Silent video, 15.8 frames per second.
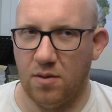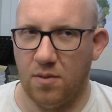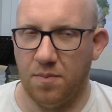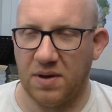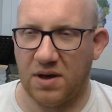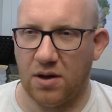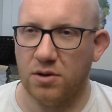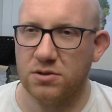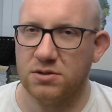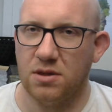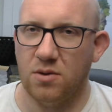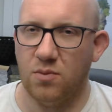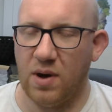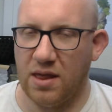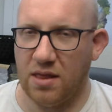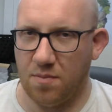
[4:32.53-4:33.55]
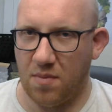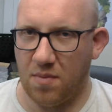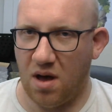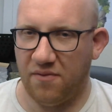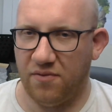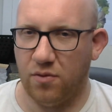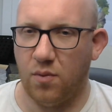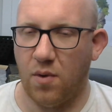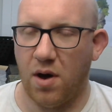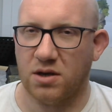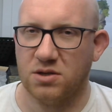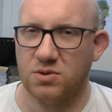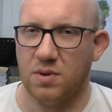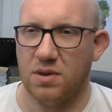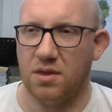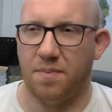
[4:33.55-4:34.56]
because of the way that Marvel
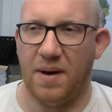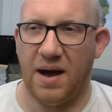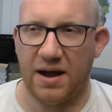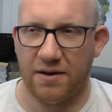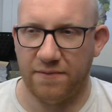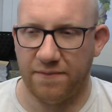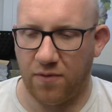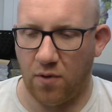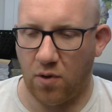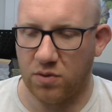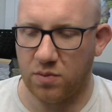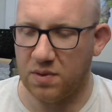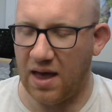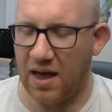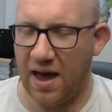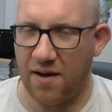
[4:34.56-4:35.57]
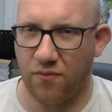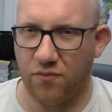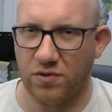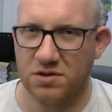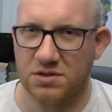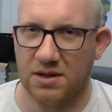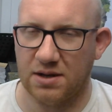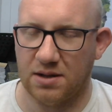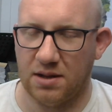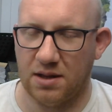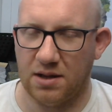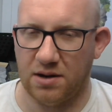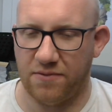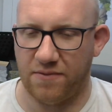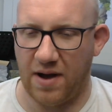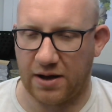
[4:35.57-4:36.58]
works with the back and forth with every single
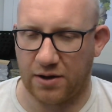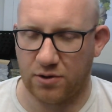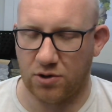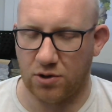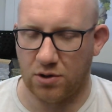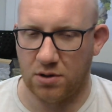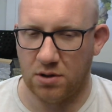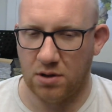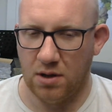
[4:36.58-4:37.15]
interaction,